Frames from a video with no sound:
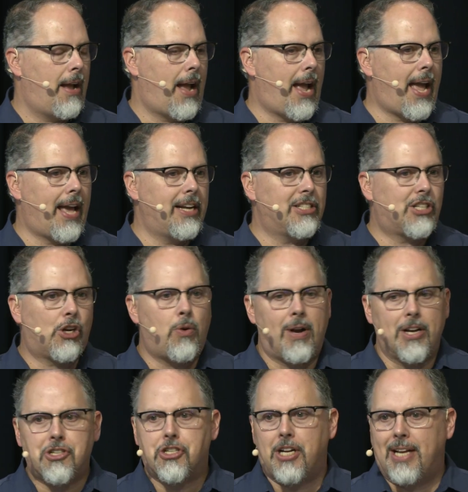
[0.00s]
And, it's a
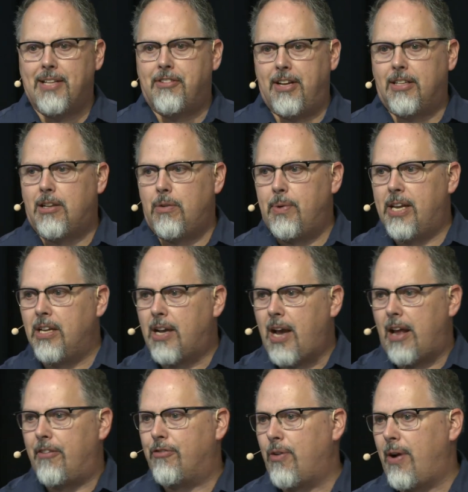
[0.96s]
question I think that we can
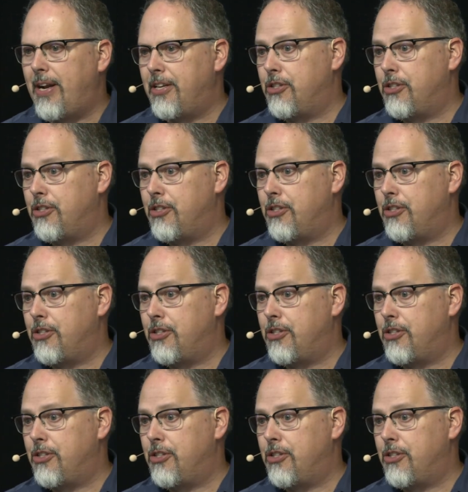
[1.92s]
kind of run